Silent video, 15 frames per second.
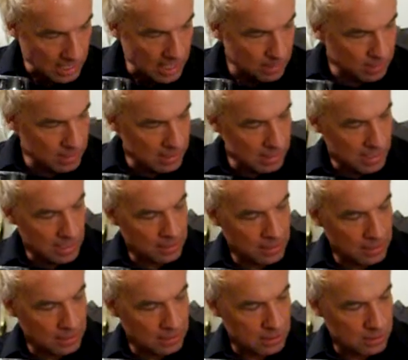got to be, I
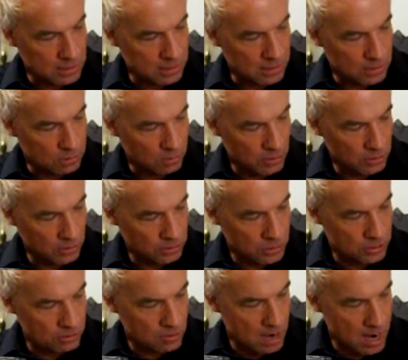think it's one of those
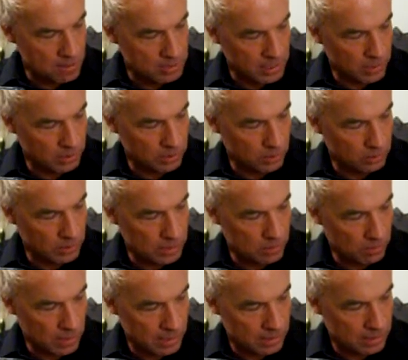2 hops. I don't know
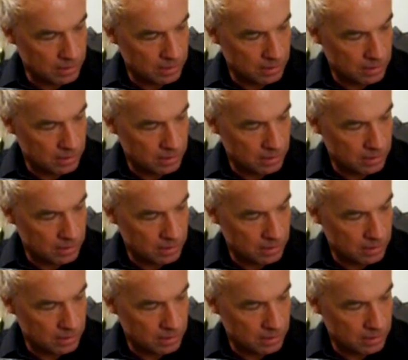which one.